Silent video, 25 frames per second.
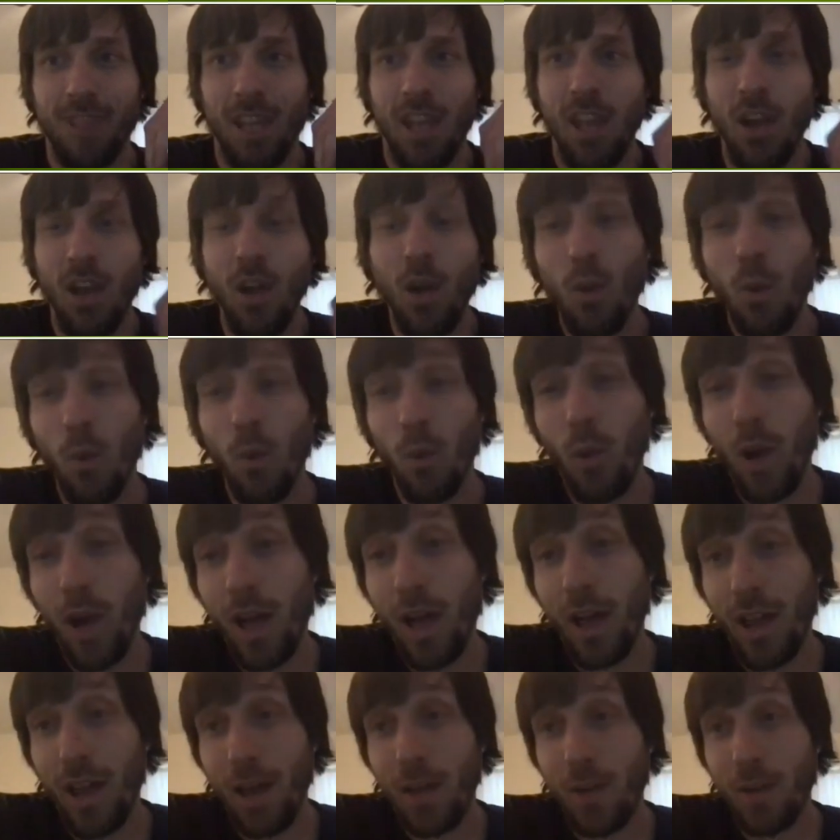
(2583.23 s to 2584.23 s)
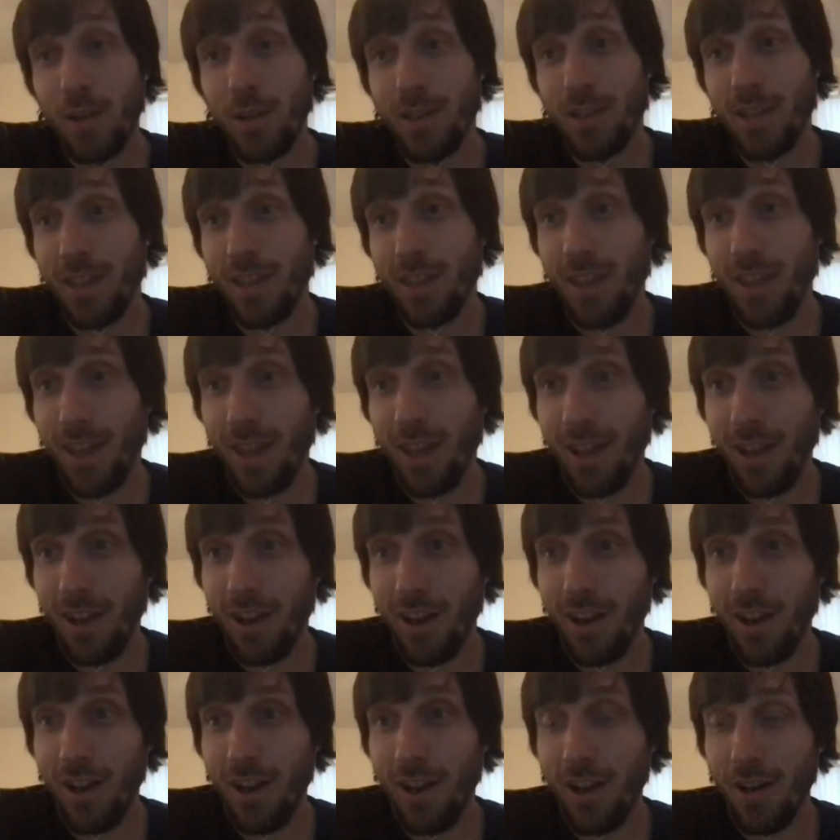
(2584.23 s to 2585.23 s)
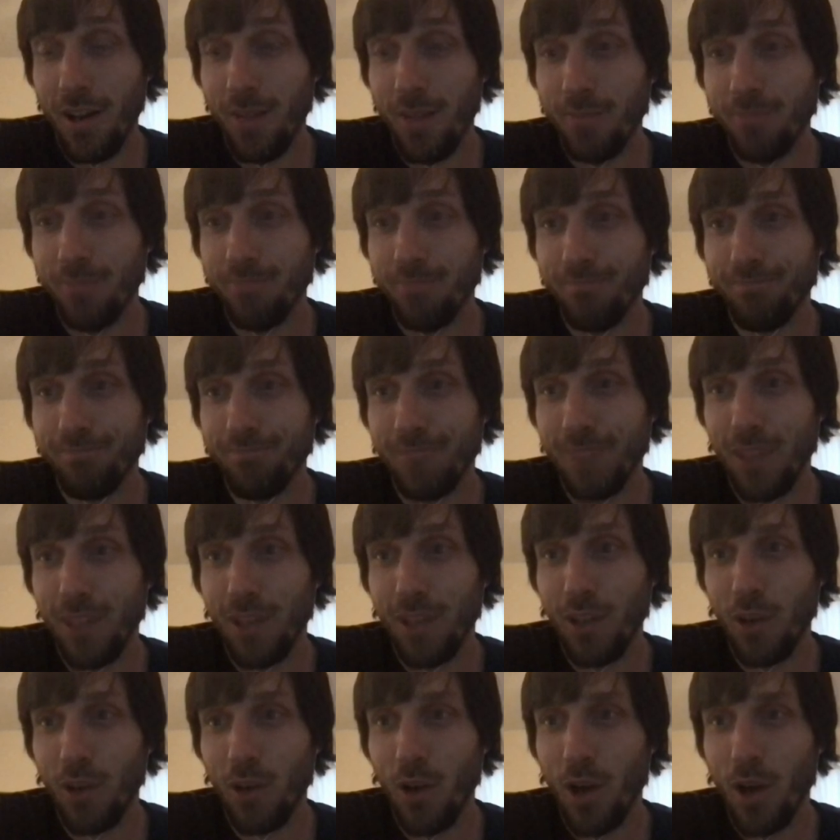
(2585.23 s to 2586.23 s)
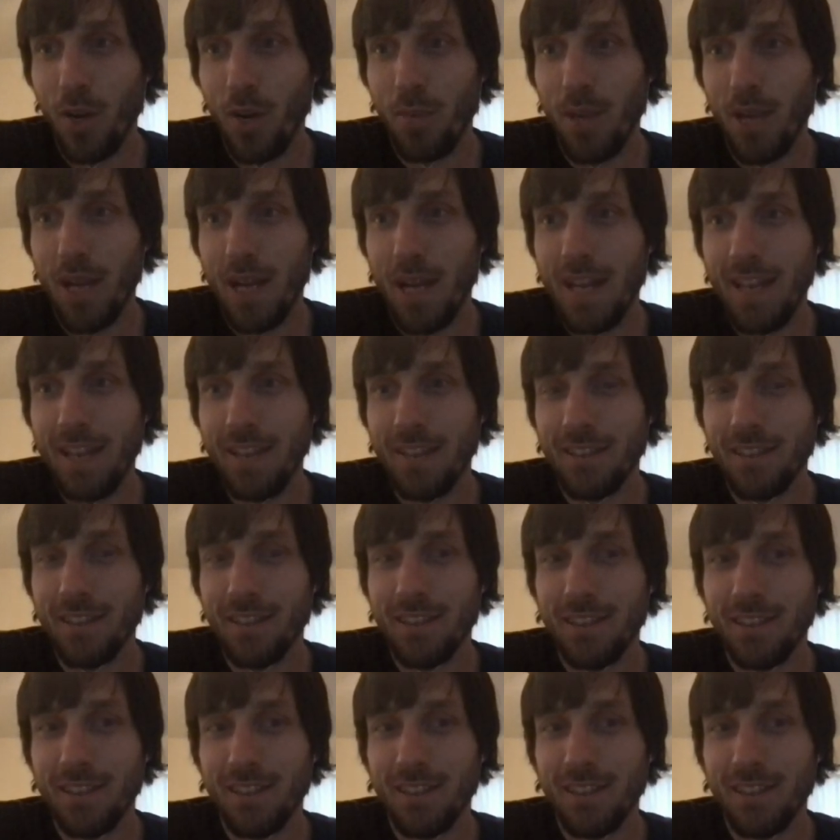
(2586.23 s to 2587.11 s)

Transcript: Well, I would say that you know, our minds.